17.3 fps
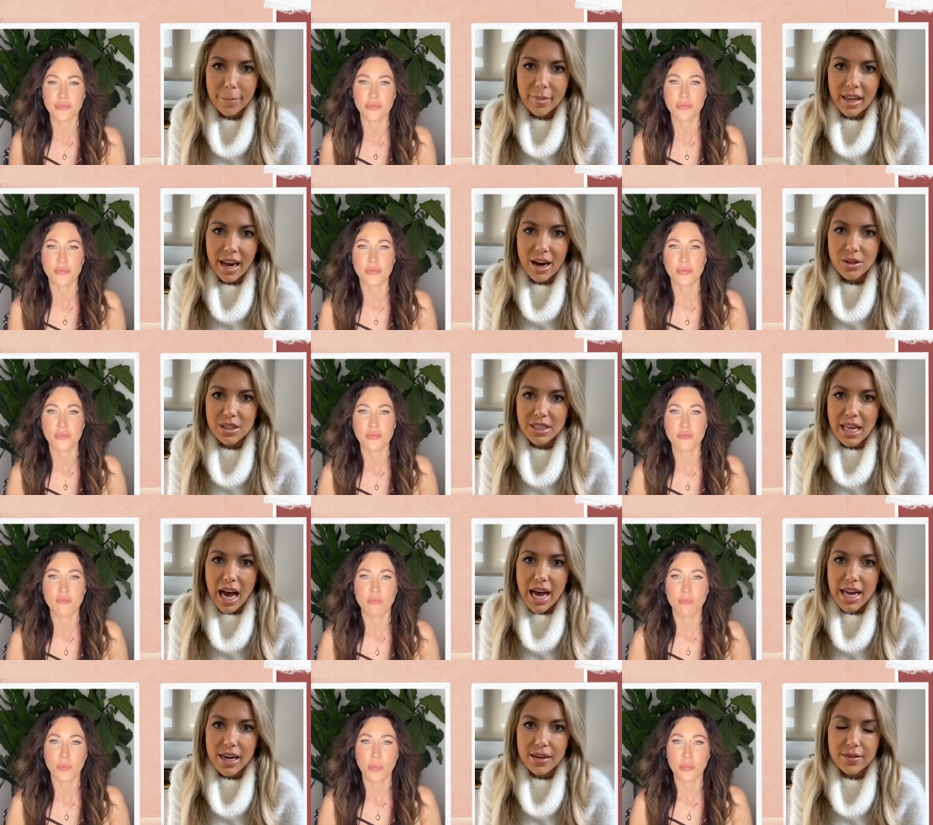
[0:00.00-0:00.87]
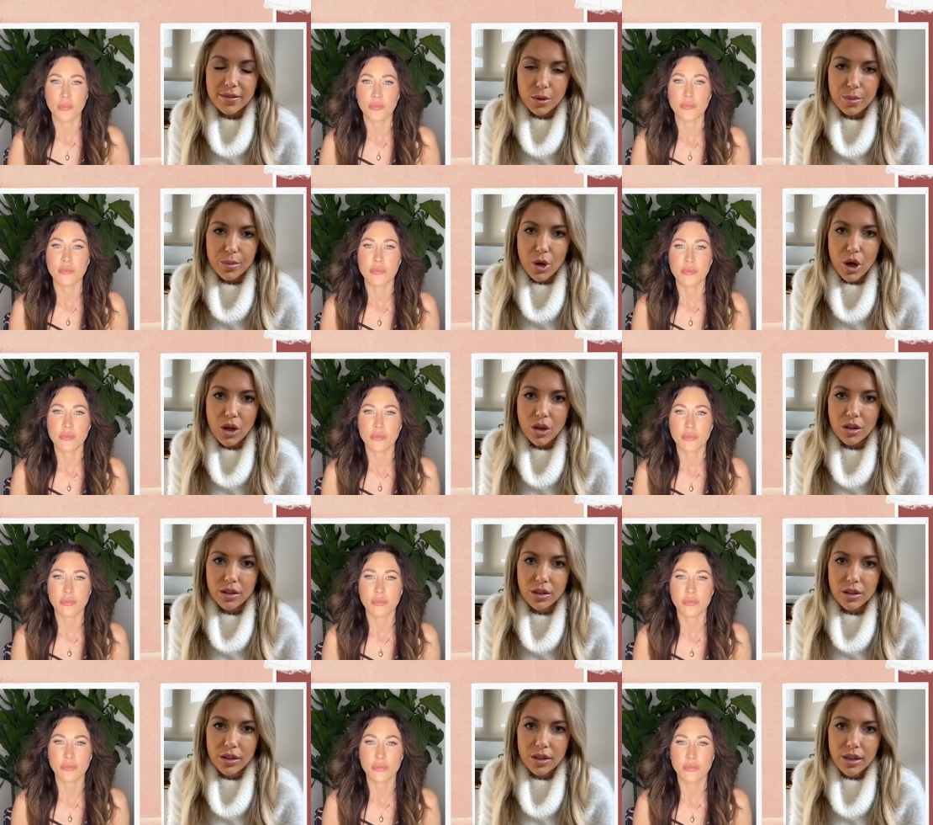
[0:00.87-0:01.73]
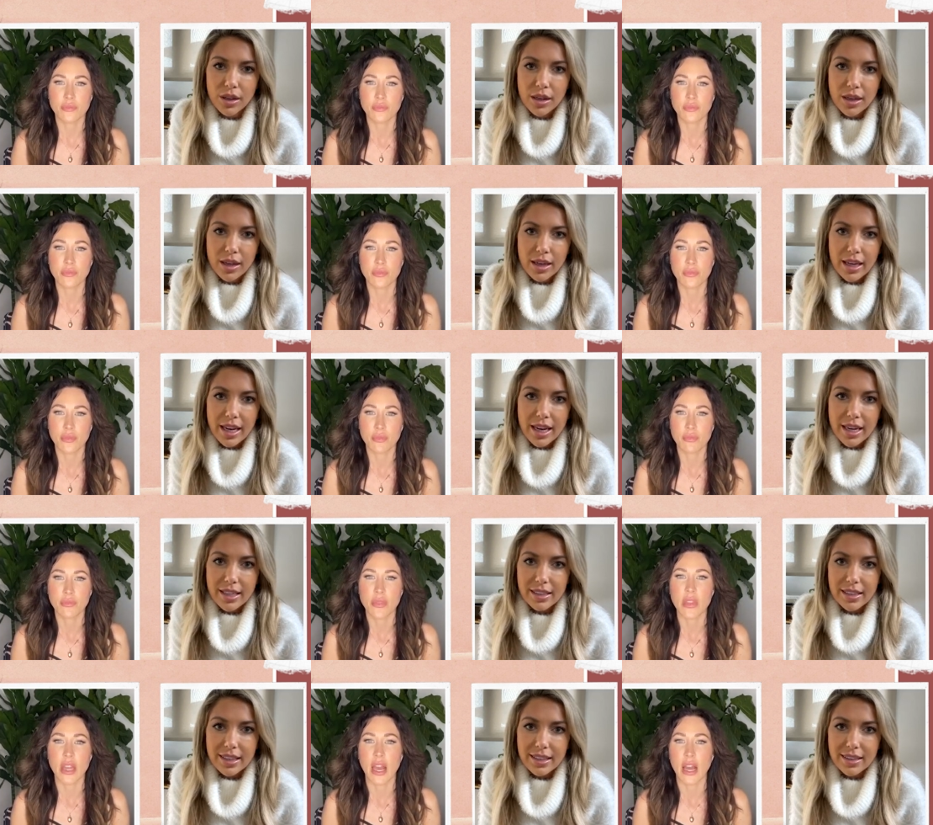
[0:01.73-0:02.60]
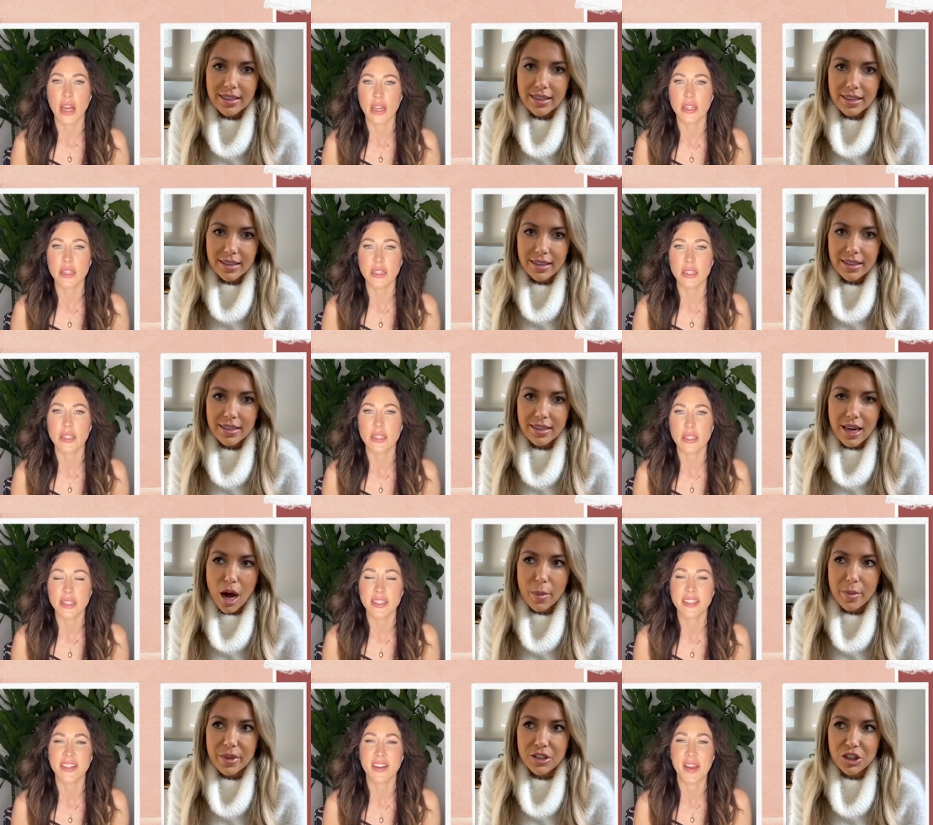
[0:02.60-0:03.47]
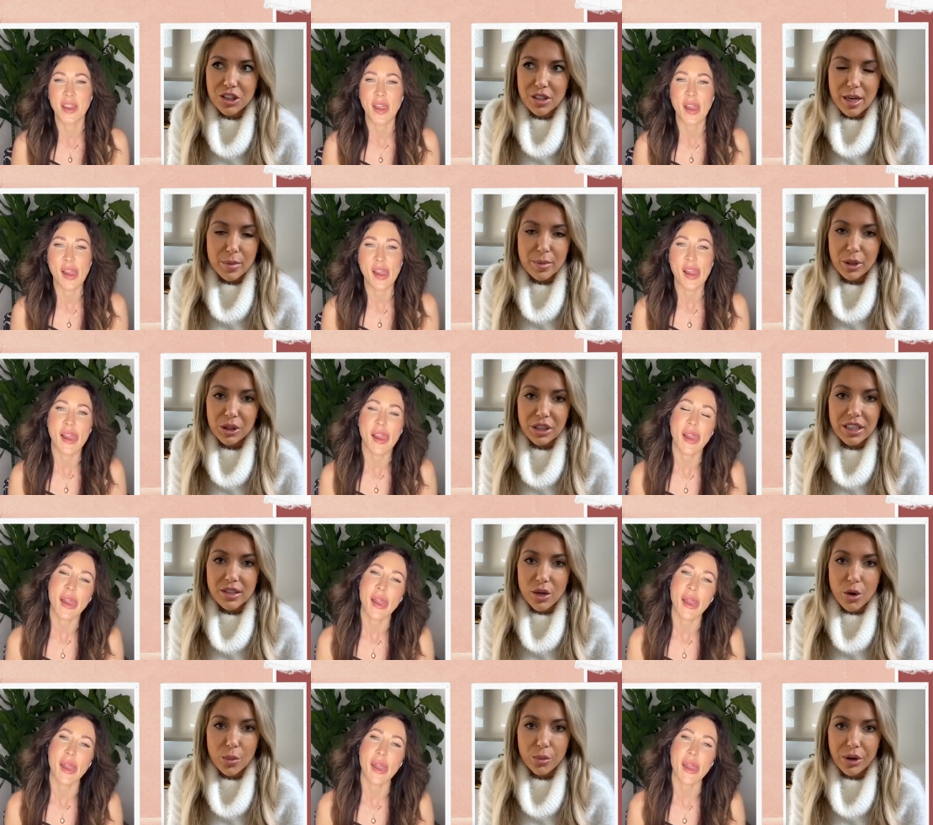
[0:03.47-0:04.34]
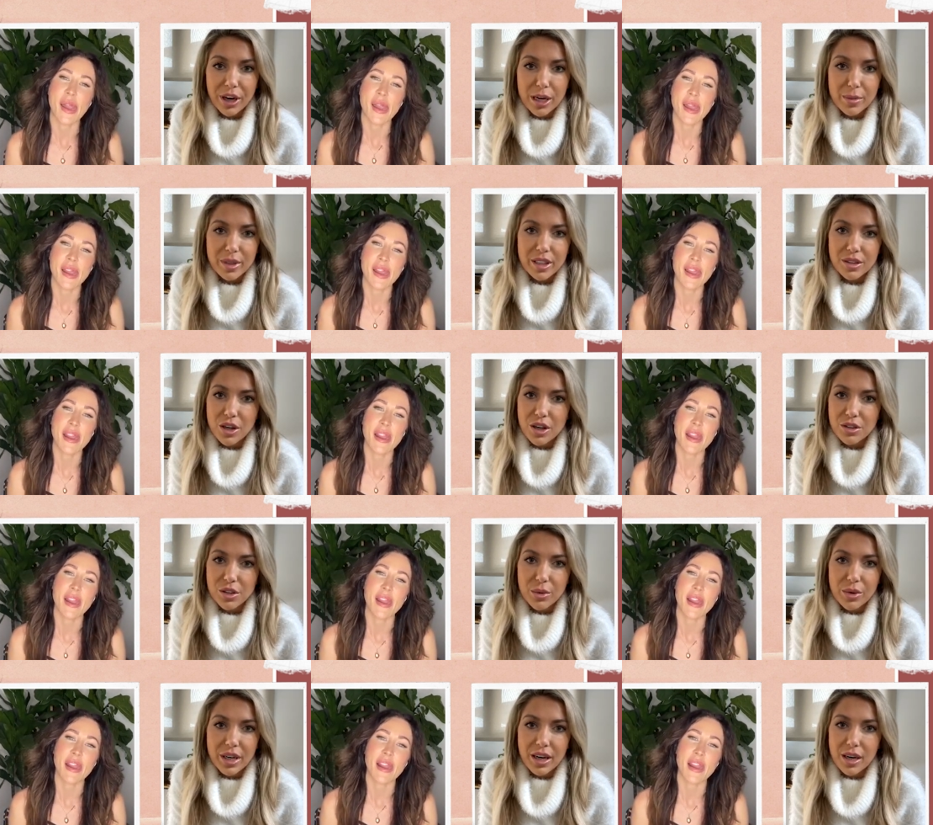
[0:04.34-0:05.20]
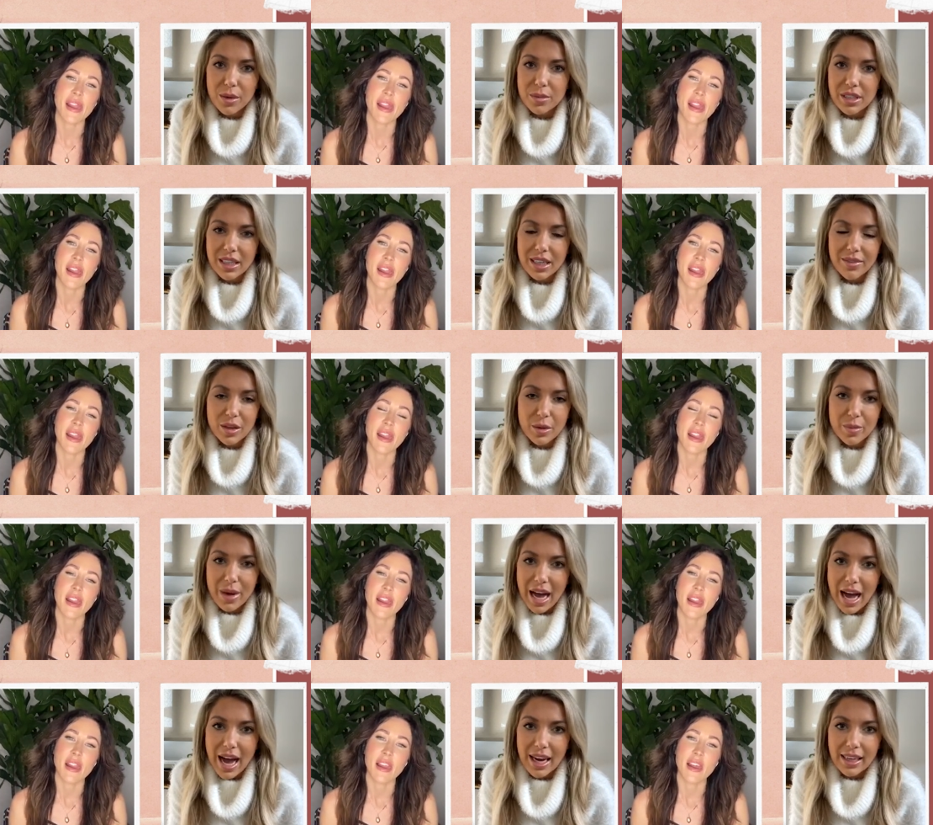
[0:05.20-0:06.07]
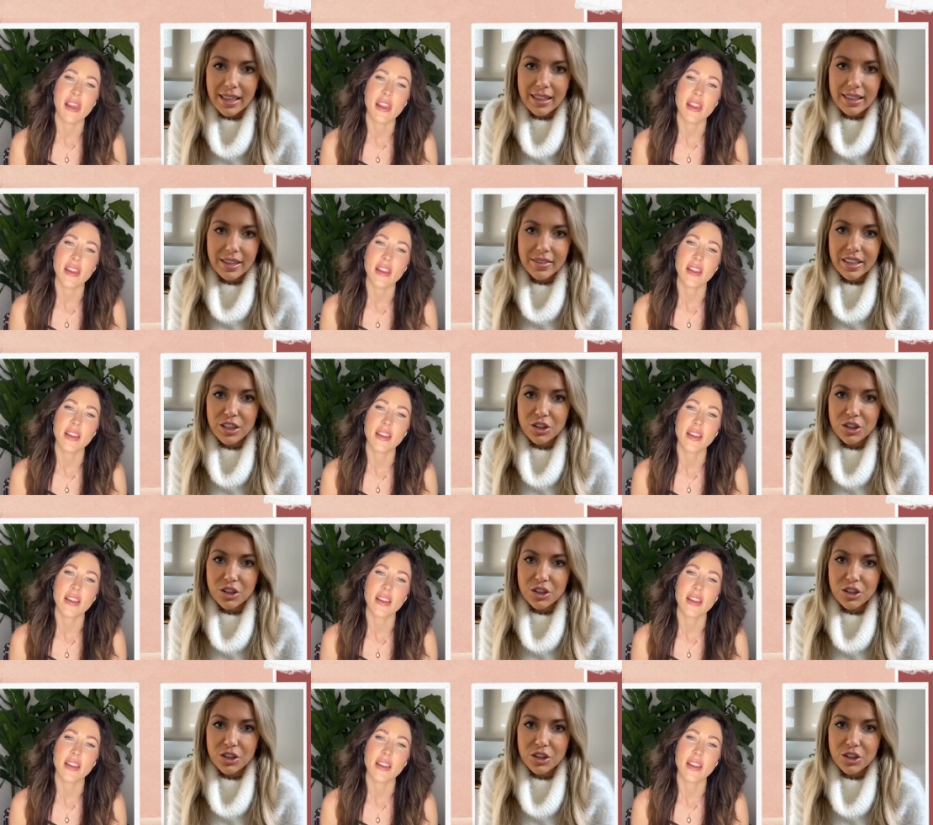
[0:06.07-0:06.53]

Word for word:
Speaker 1: outside of football yeah and it doesn't stop at just like building his own brand but it's also when it comes to giving back and giving to